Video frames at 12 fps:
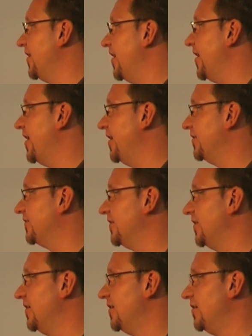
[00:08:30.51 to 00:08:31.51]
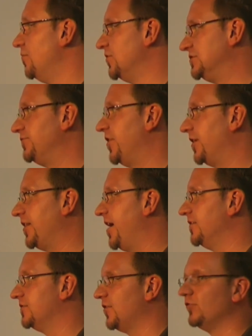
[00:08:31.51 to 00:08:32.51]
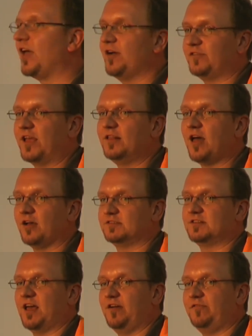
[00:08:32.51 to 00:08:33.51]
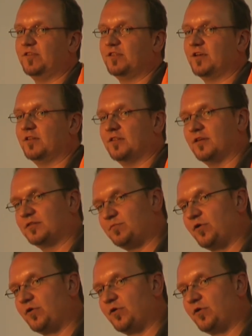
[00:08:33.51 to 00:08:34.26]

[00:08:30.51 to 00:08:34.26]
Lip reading: And most of our clients don't have the in-house staff and the